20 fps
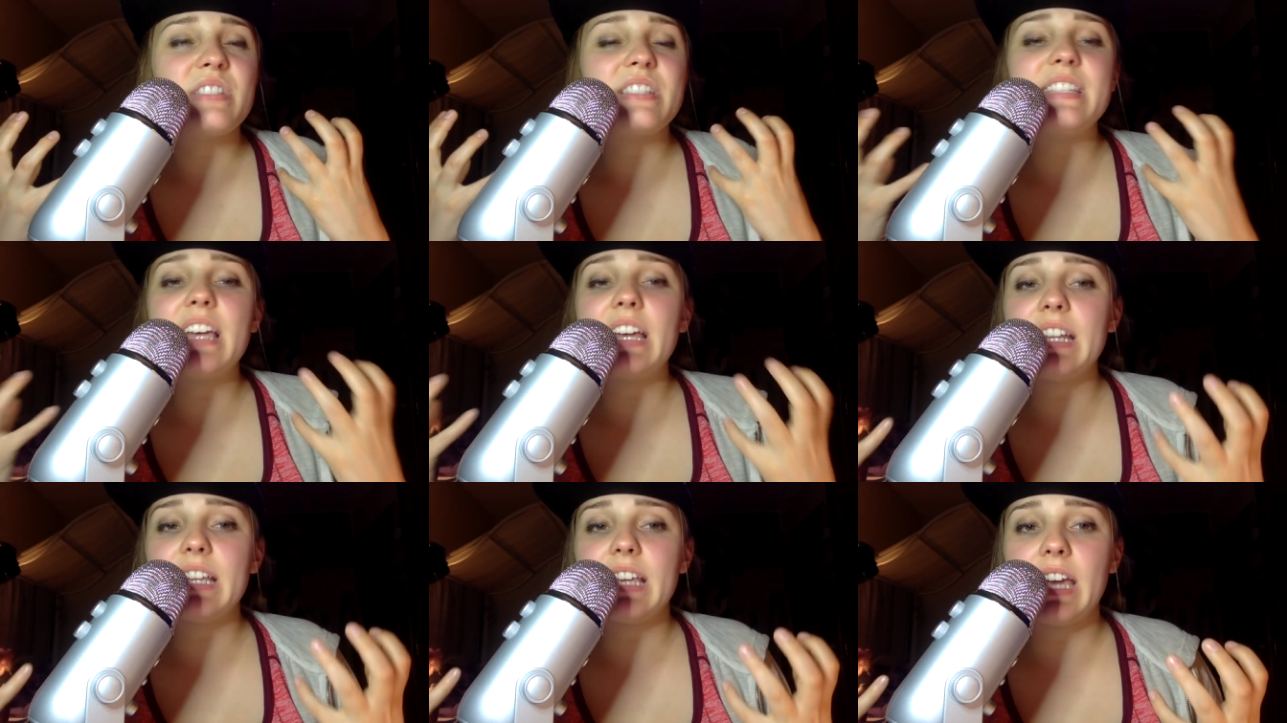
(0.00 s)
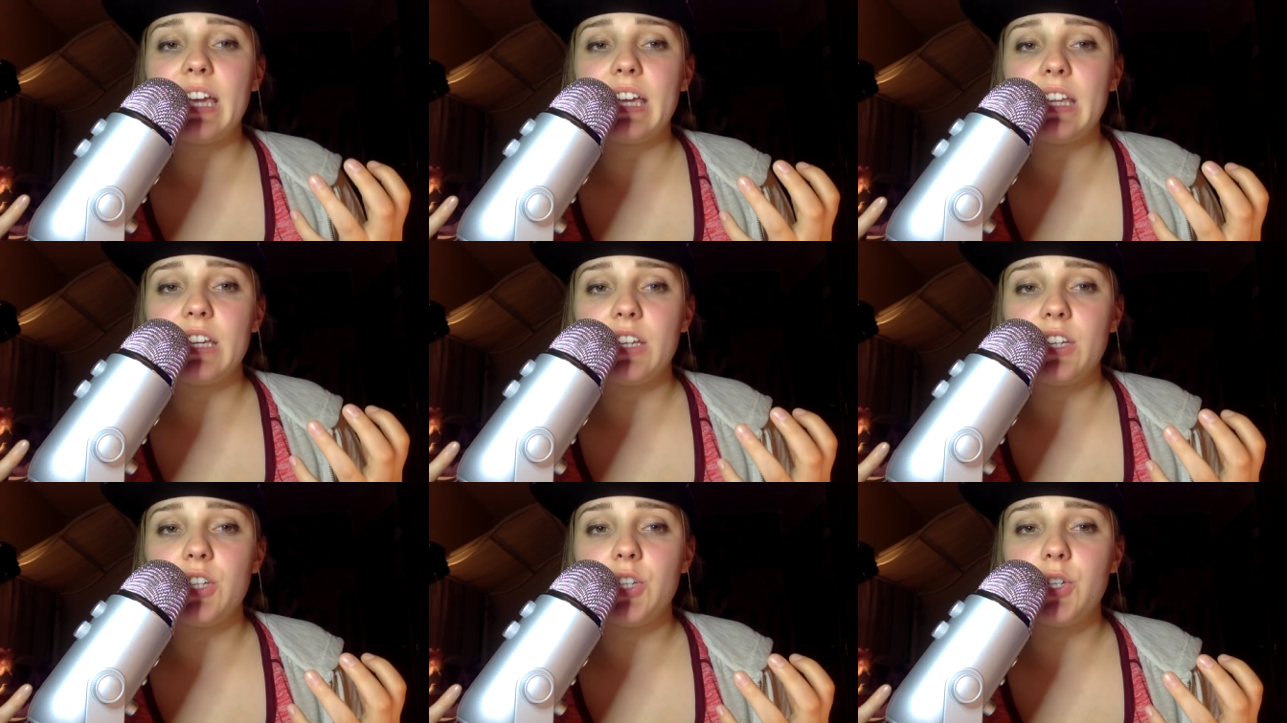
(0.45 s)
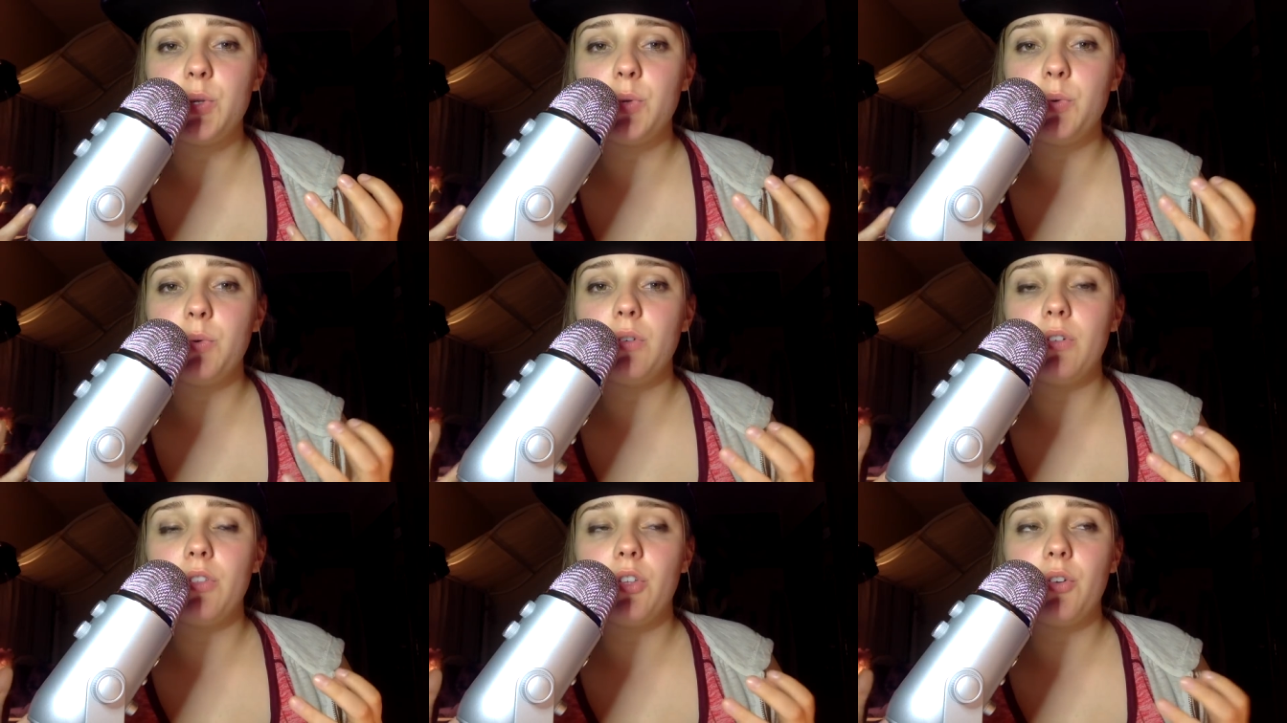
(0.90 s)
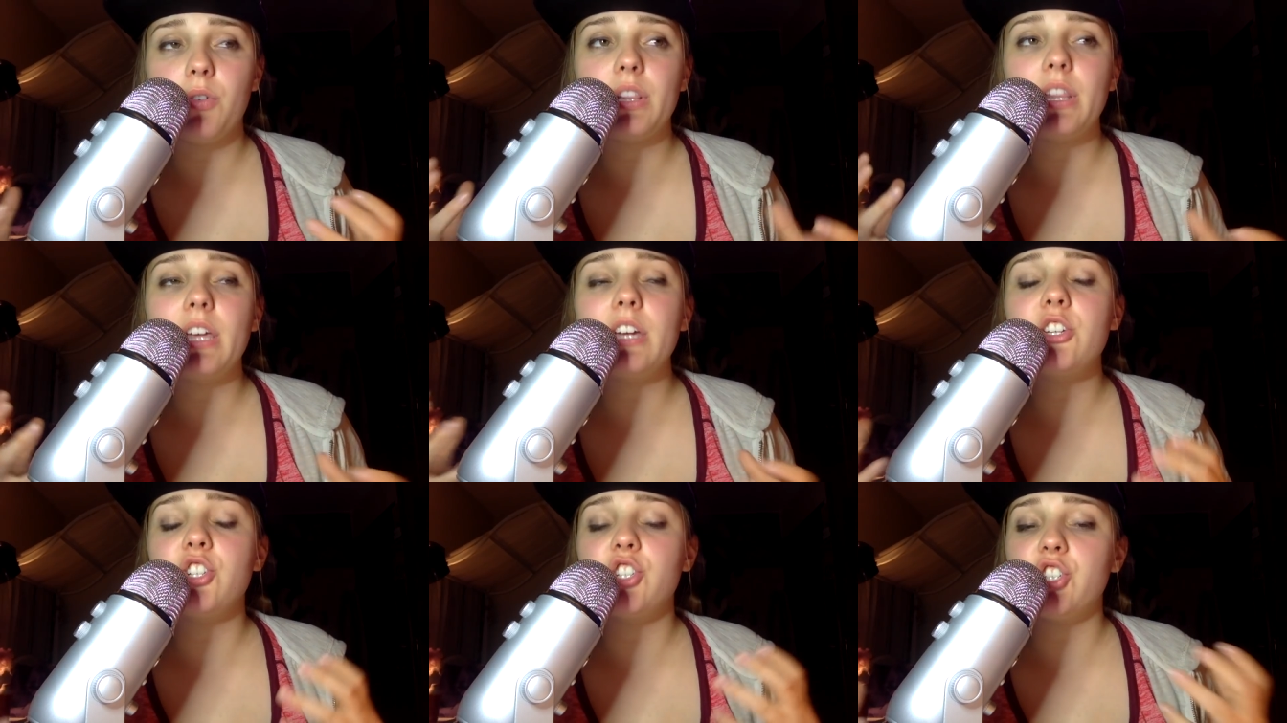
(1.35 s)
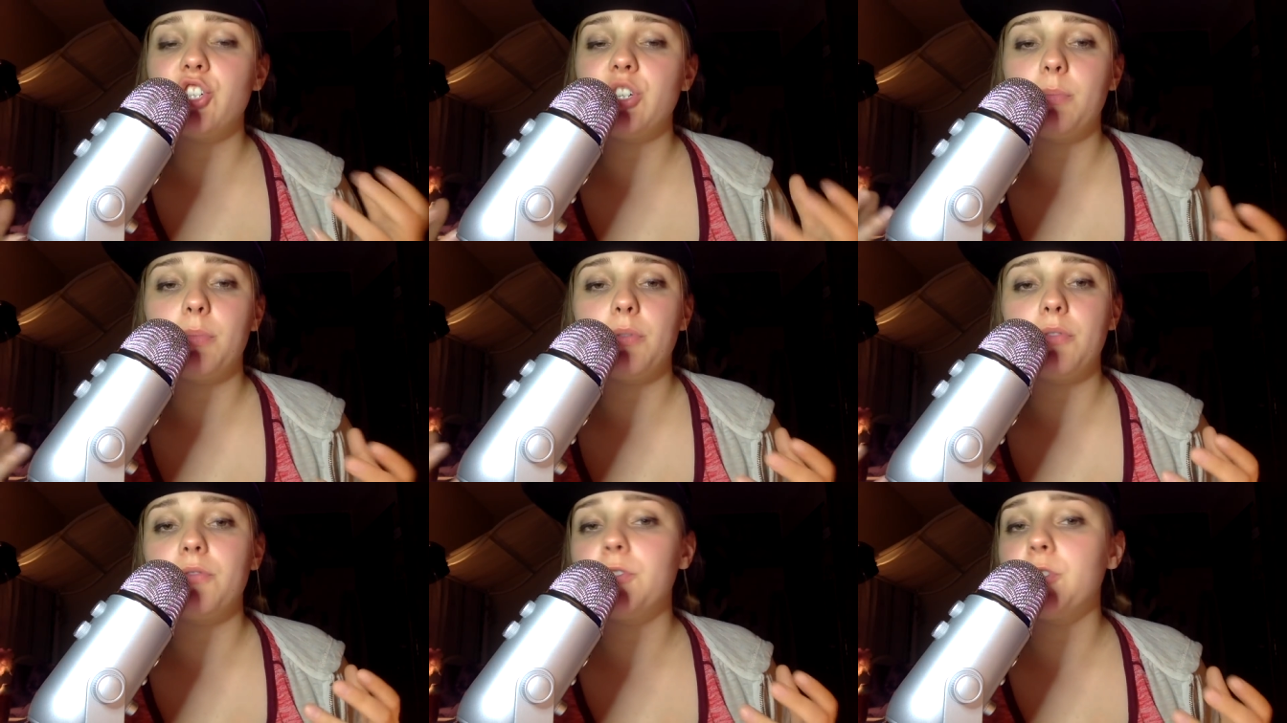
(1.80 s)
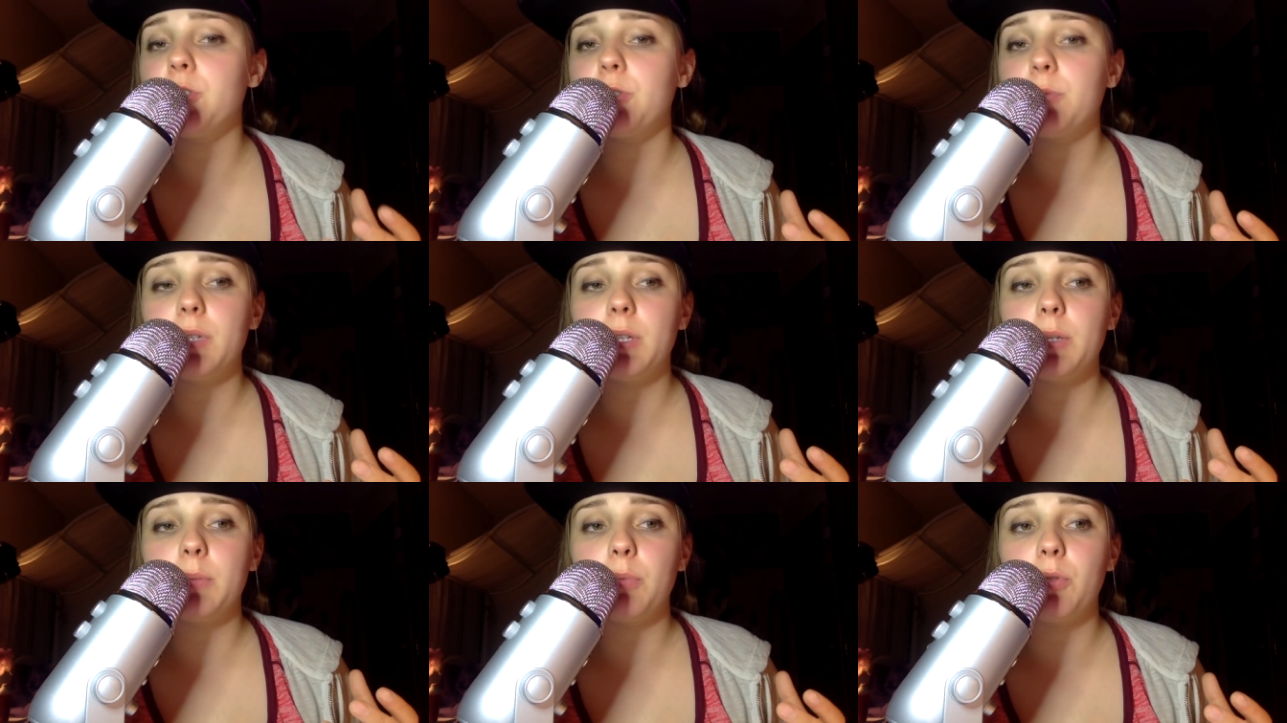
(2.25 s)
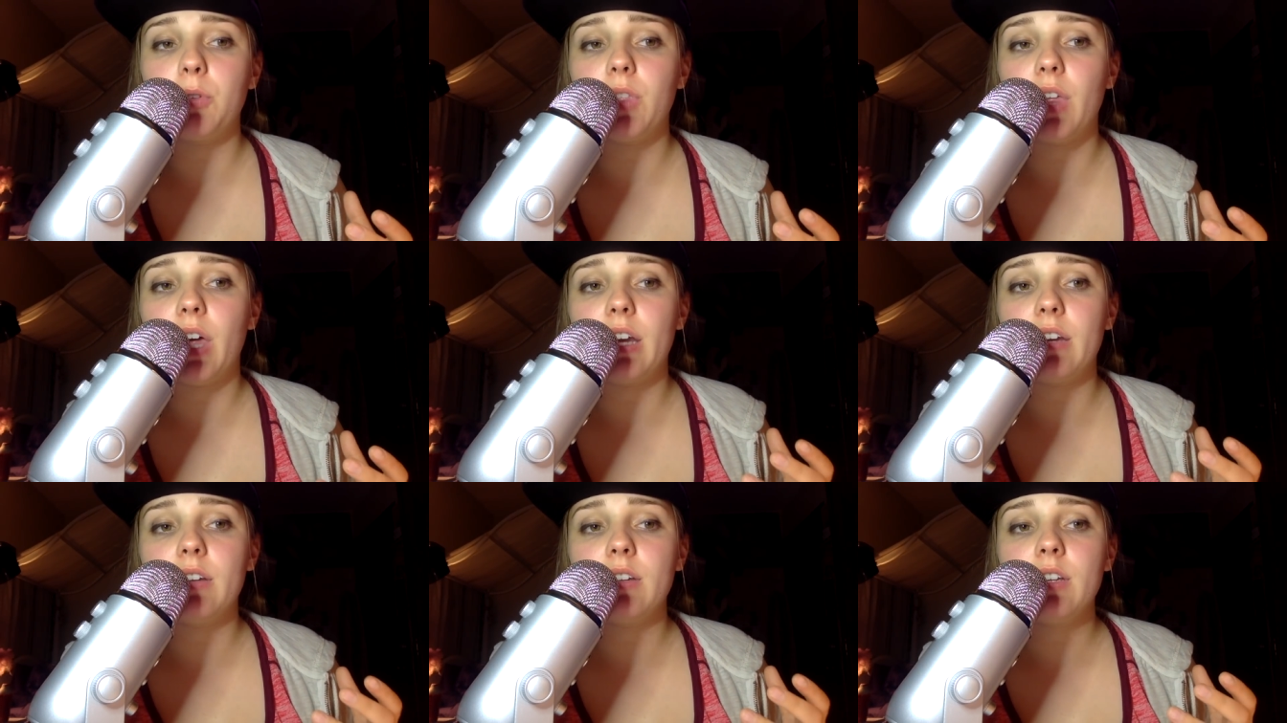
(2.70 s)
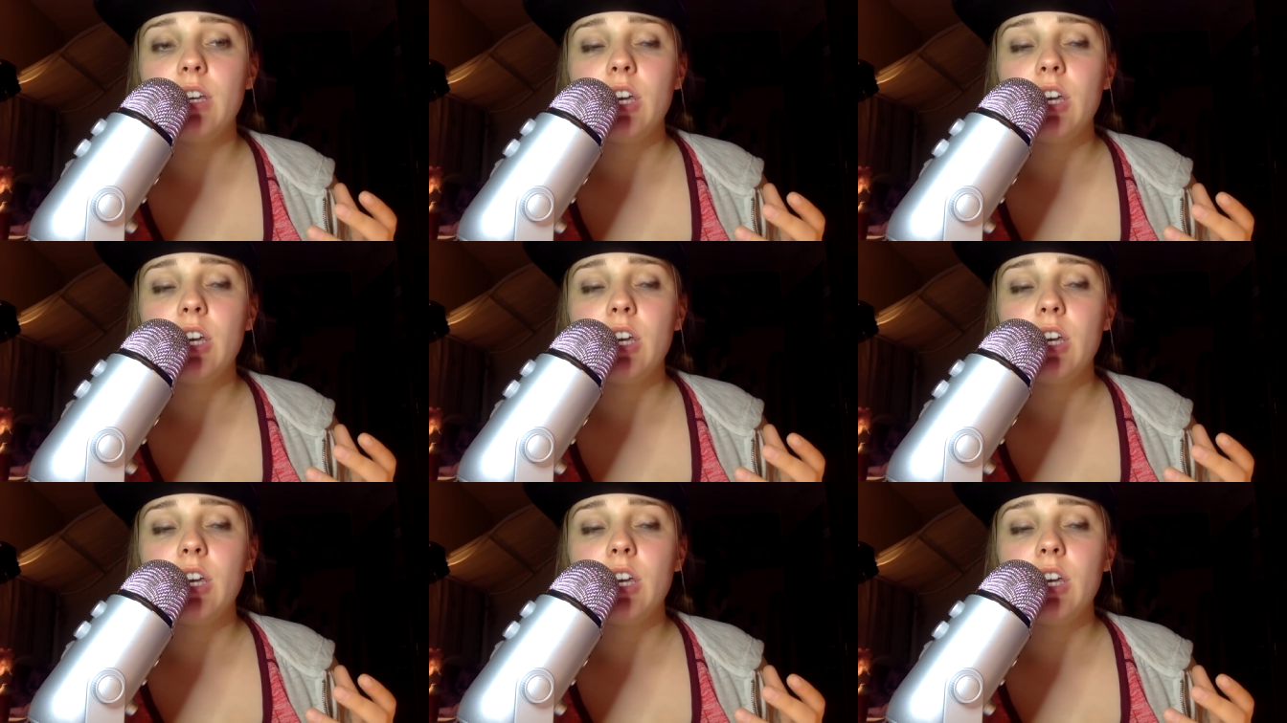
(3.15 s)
dedicated to the relationship of two people that